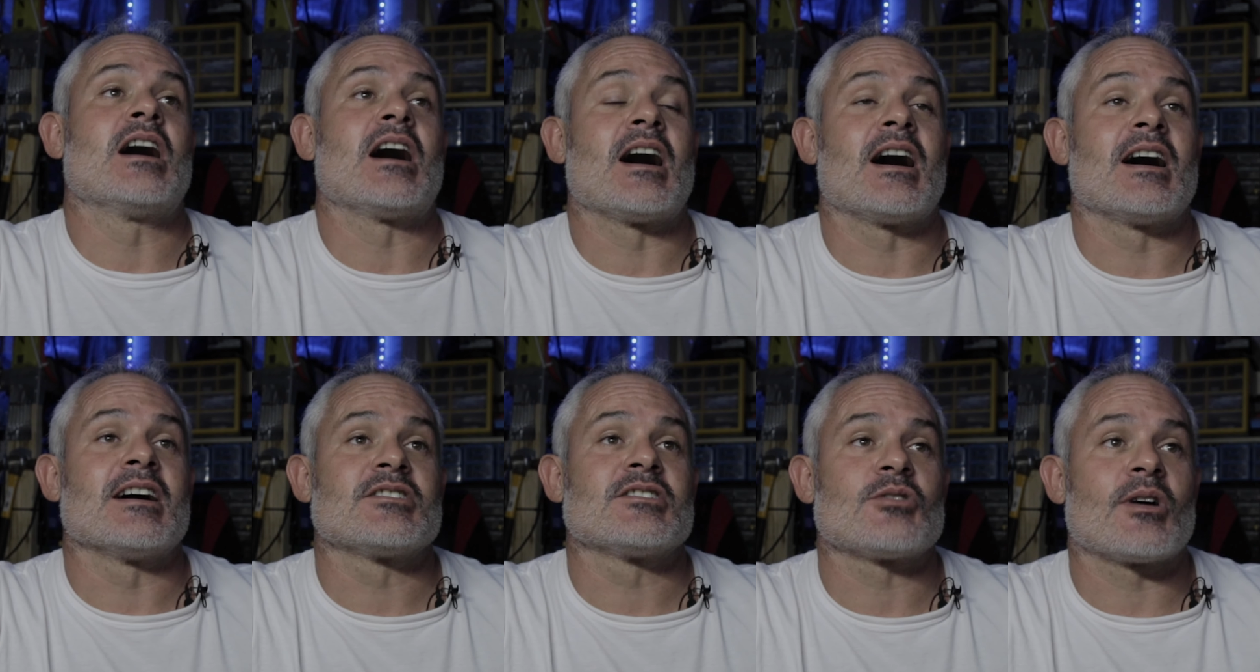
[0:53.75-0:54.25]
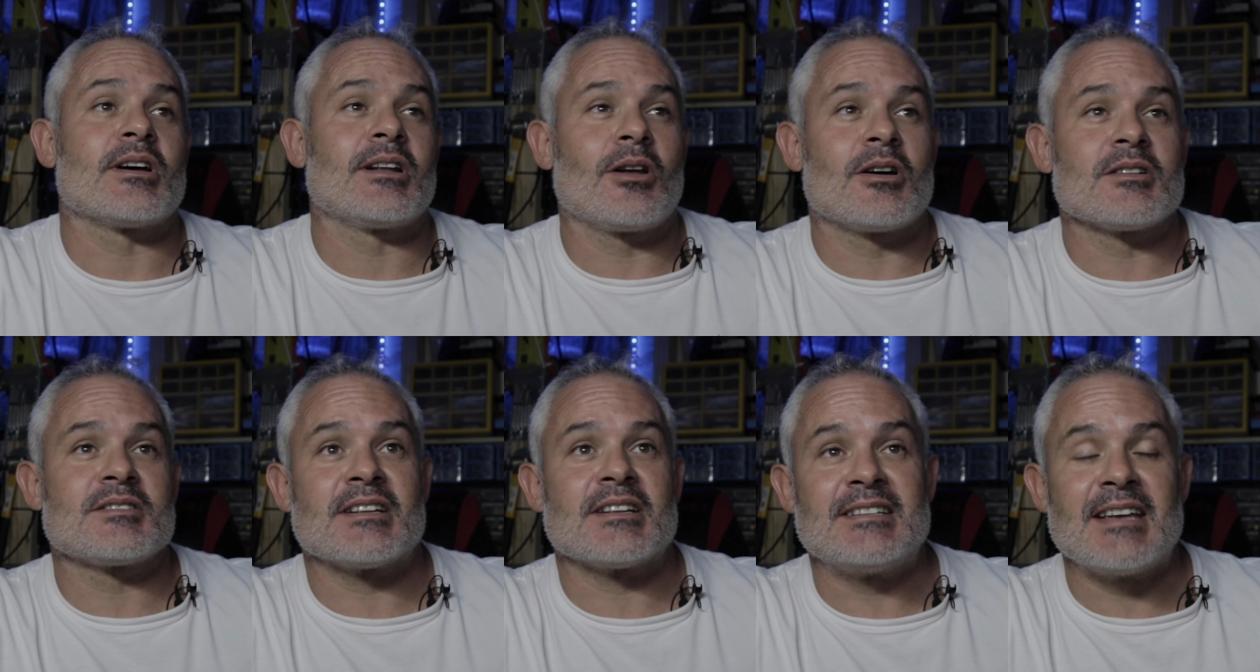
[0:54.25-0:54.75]
Uh, so I
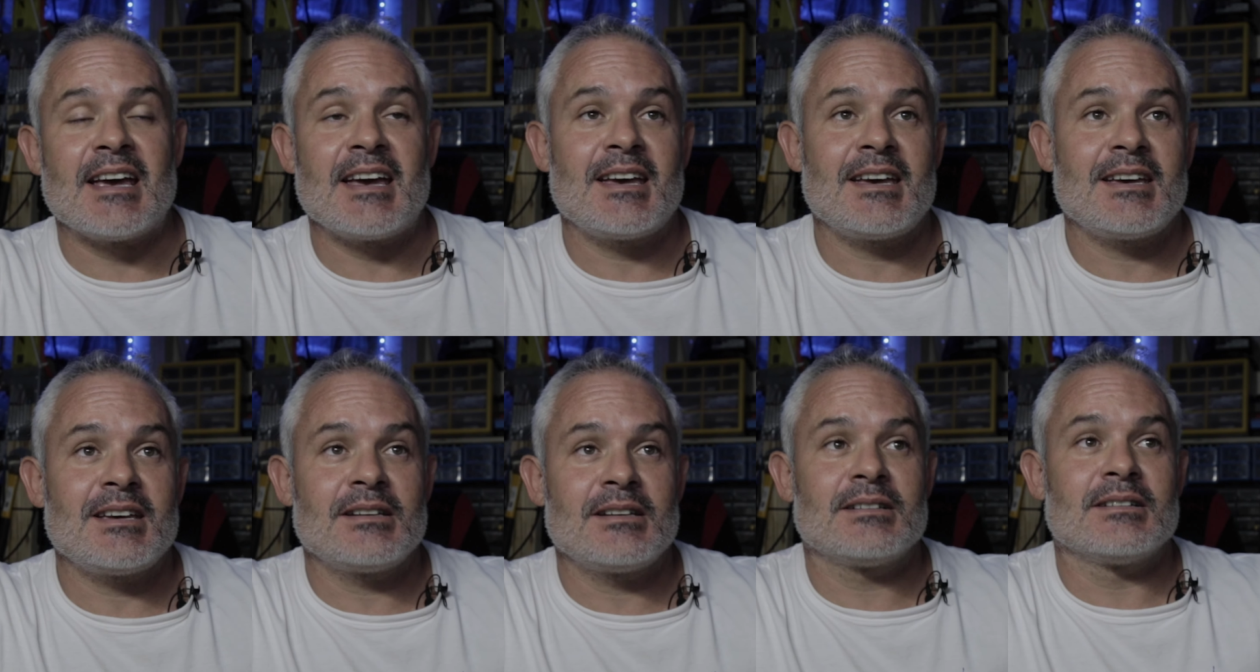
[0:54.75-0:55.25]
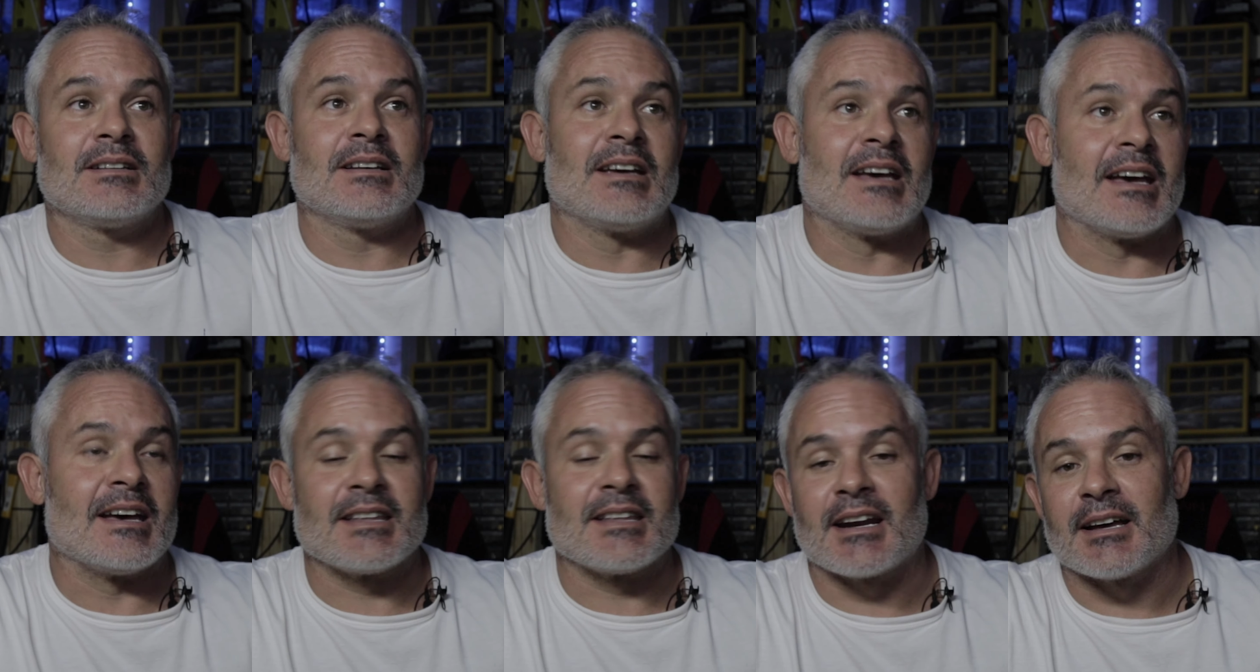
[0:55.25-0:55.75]
lost a day.
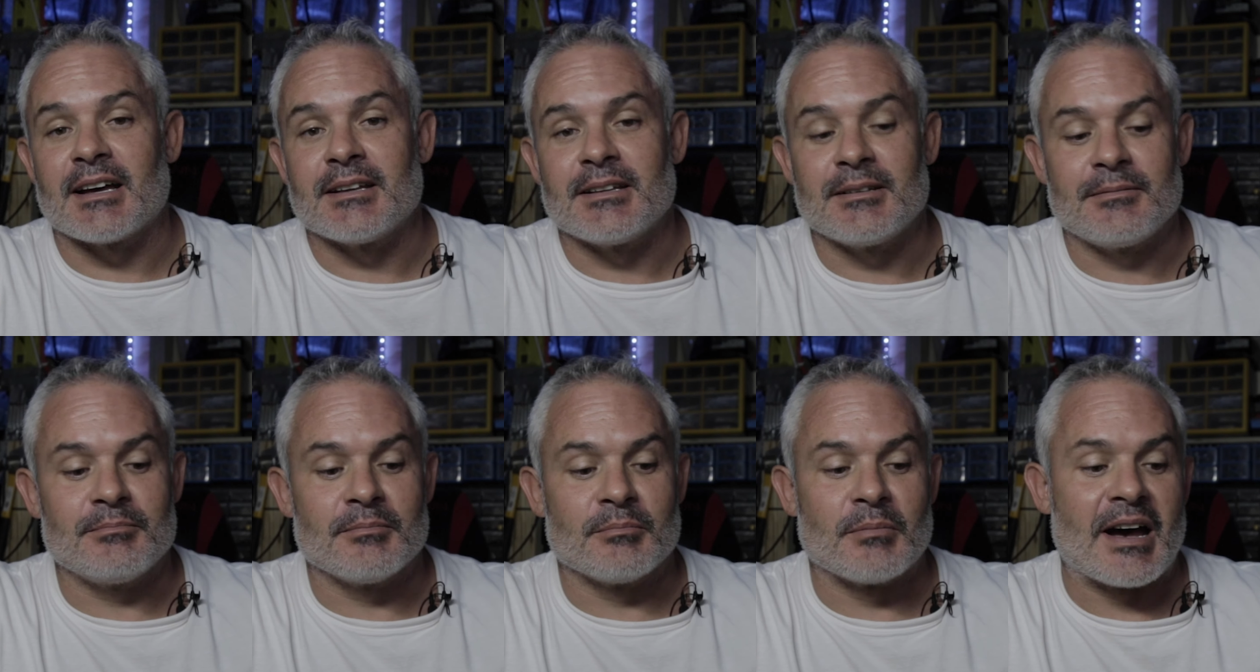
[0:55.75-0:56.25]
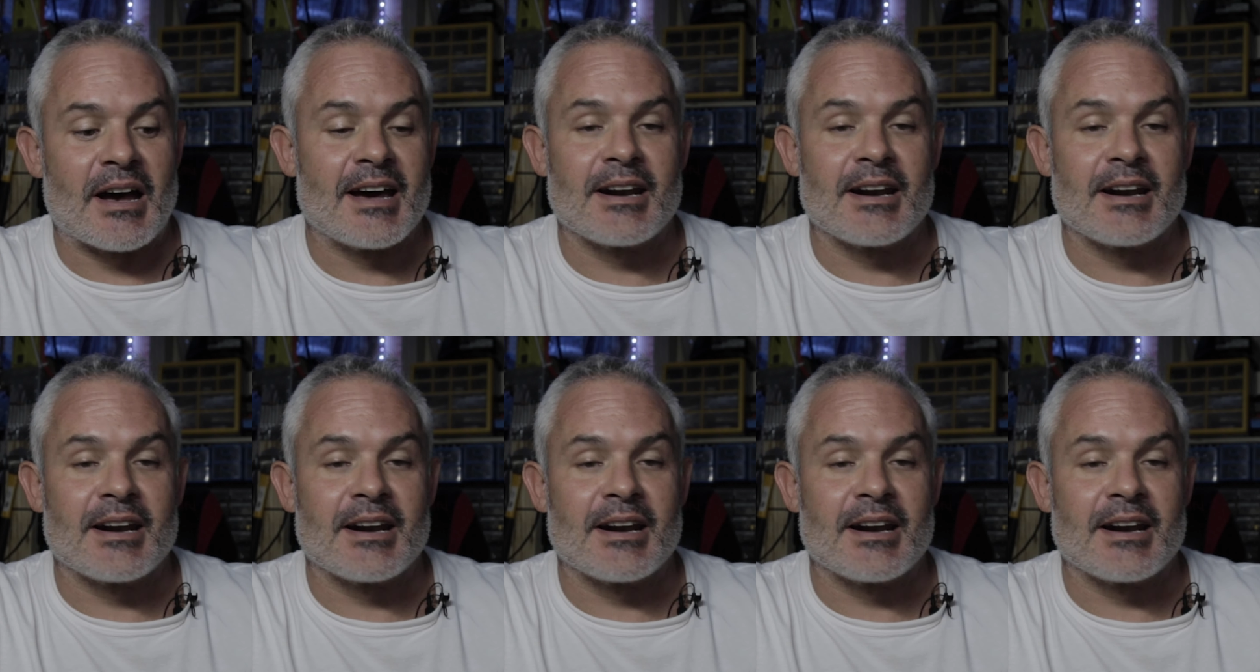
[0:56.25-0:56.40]
And then I,